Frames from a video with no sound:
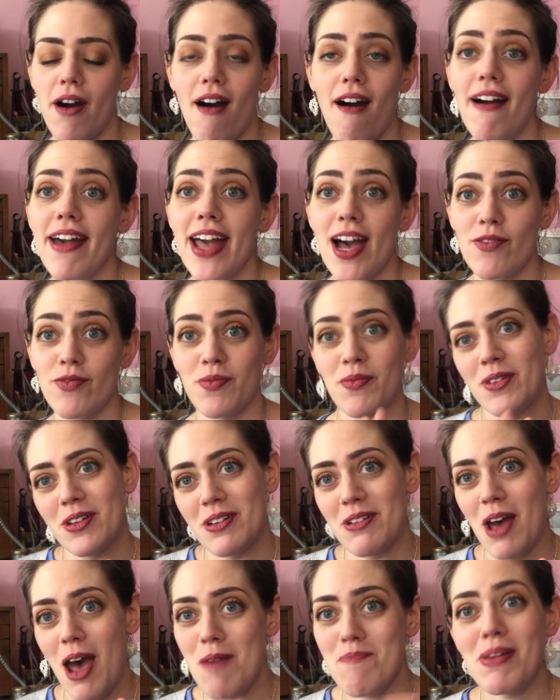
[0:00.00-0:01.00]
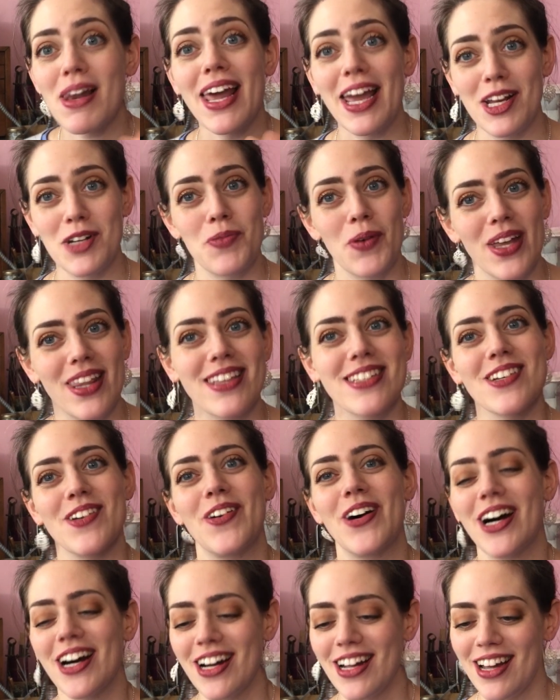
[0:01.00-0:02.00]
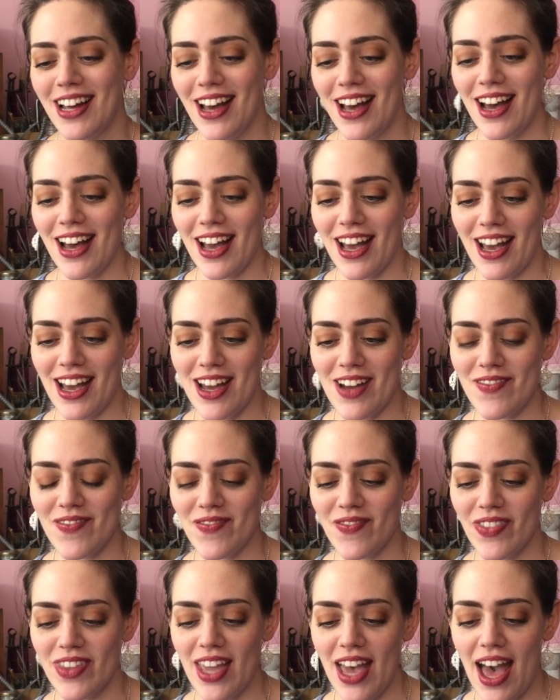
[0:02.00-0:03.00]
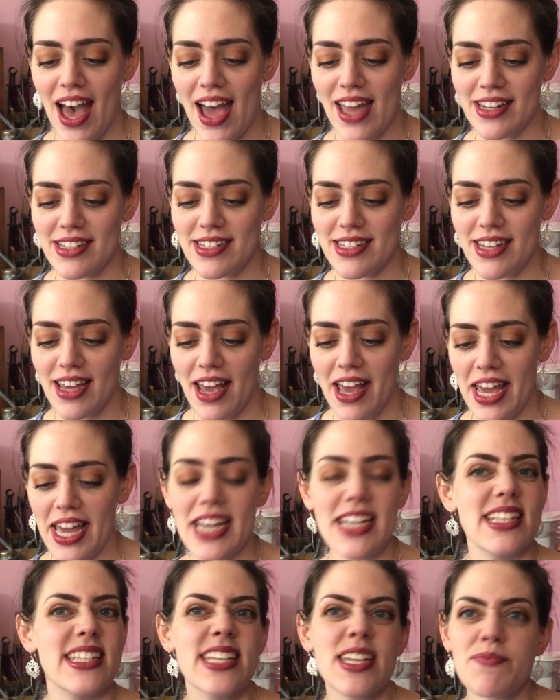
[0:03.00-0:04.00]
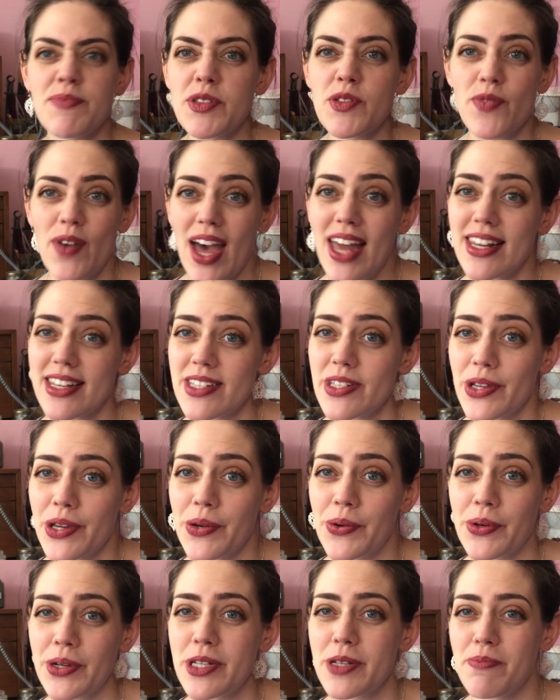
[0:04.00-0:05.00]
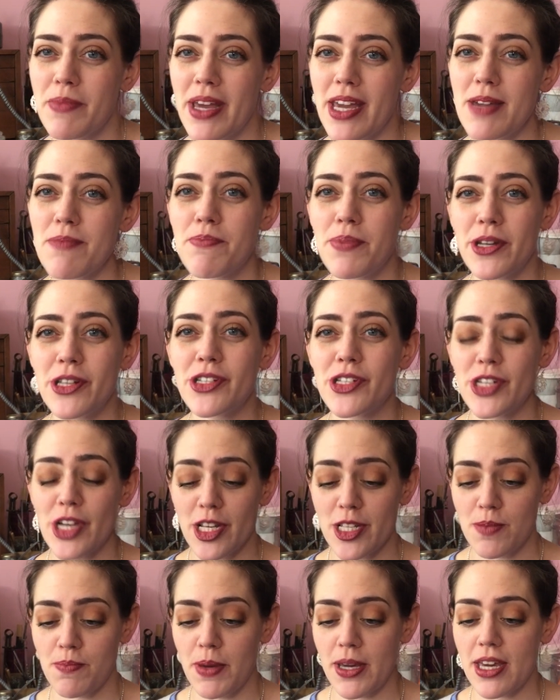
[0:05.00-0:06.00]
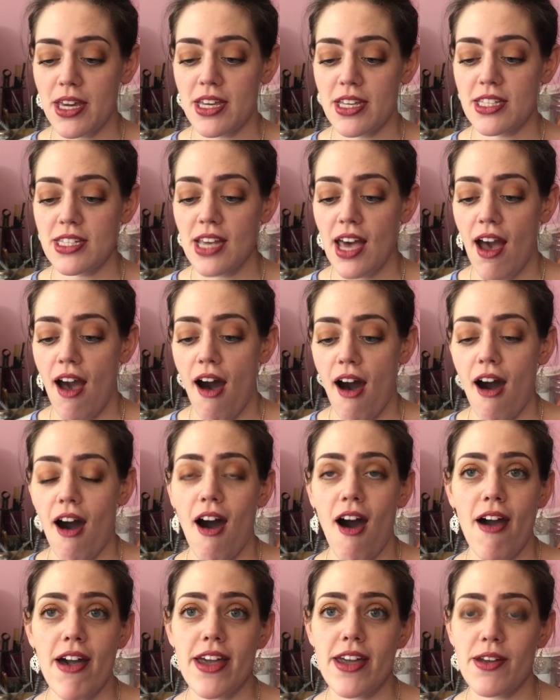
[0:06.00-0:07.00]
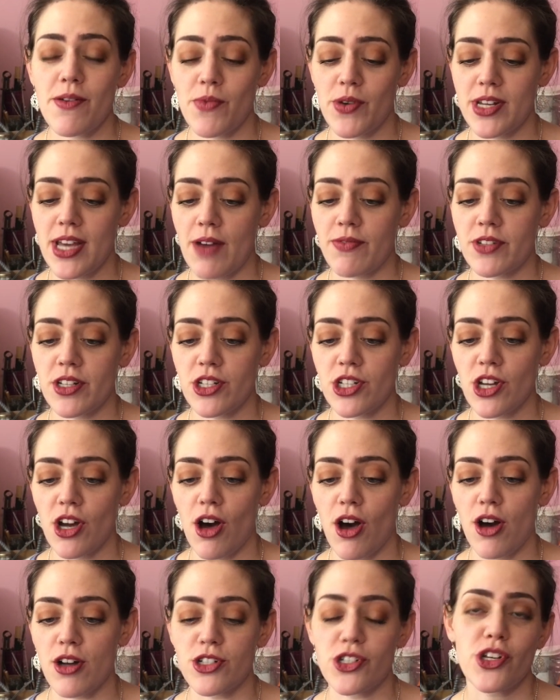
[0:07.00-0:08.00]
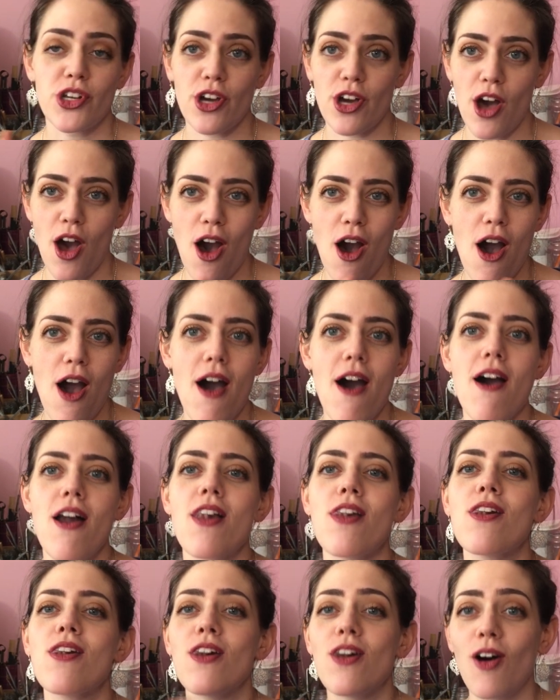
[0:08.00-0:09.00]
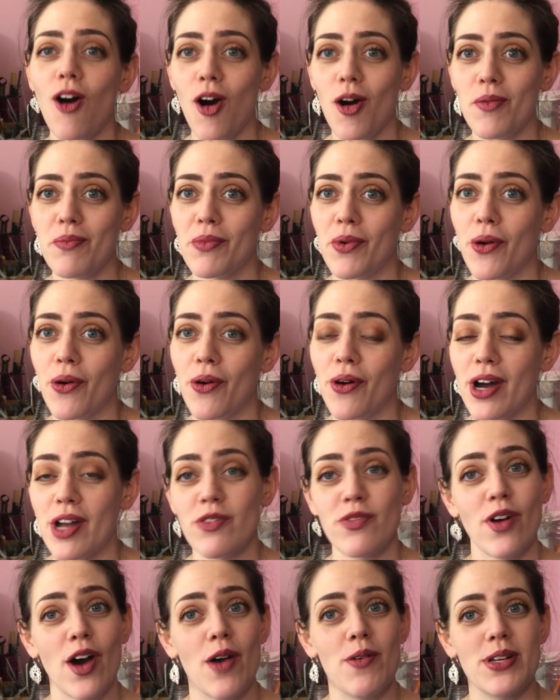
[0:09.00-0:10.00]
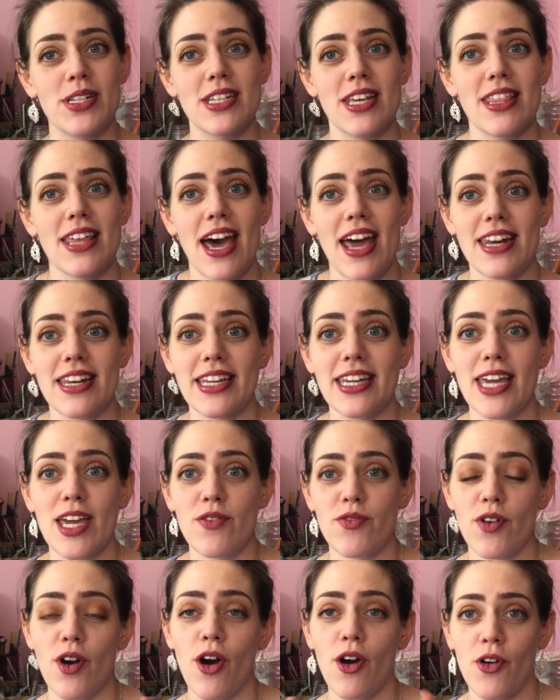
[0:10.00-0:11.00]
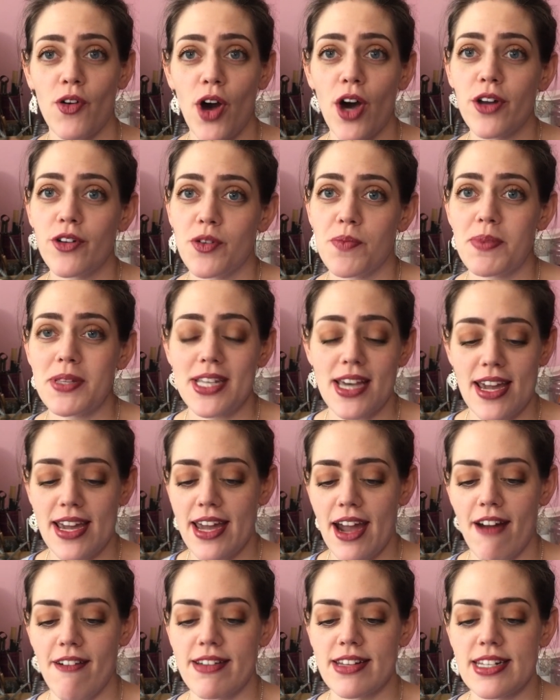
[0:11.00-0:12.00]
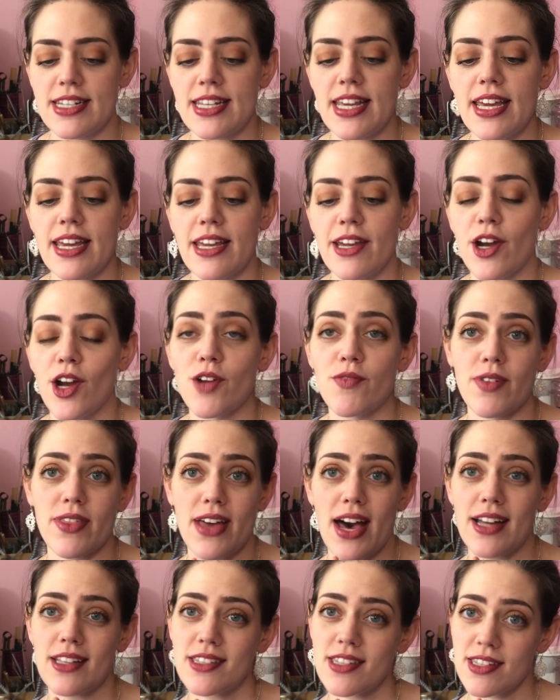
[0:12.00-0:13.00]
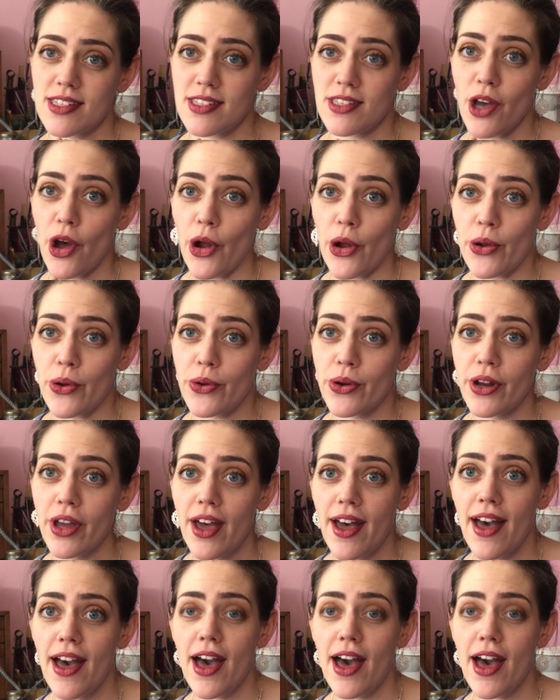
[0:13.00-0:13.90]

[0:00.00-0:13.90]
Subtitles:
I haven't played with, as it were, and it seems fairly secure to me, but just because I would have to charge a lot more if I were to then give 100% guarantee over that stone,